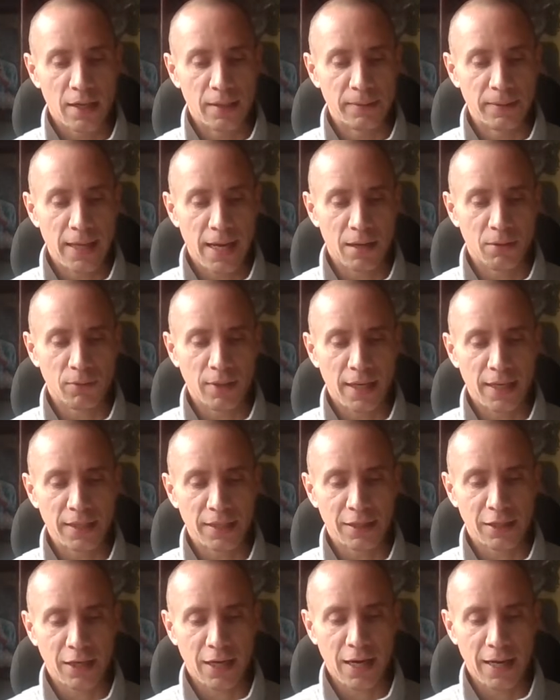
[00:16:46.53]
now lay
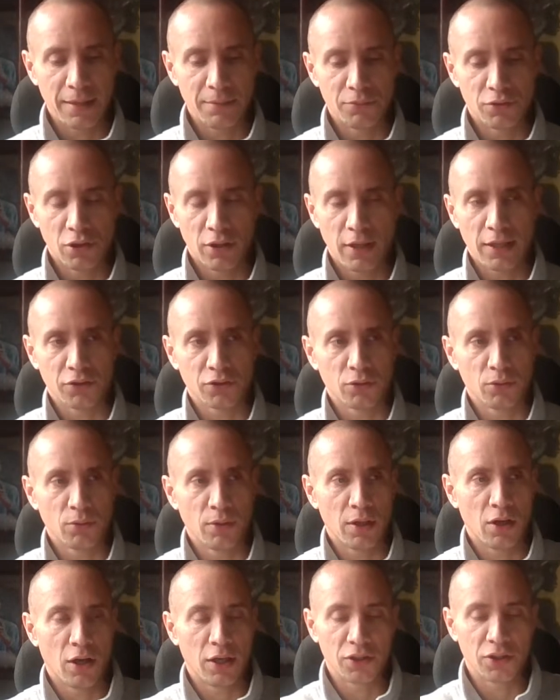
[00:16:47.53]
claim to electoral
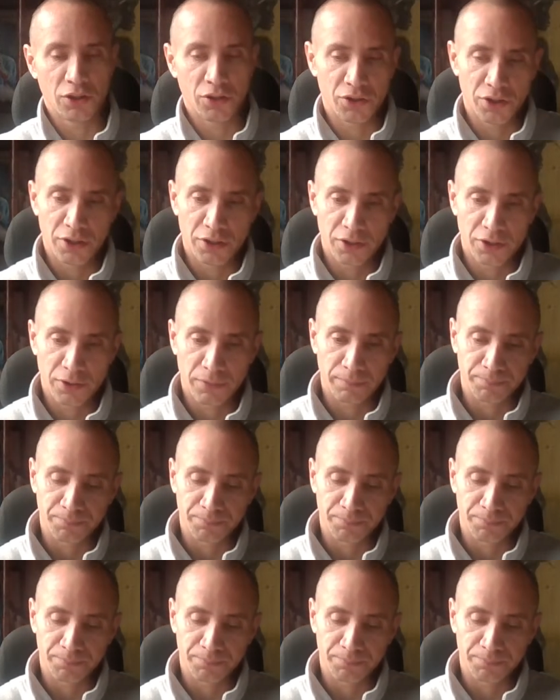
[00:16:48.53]
alliances.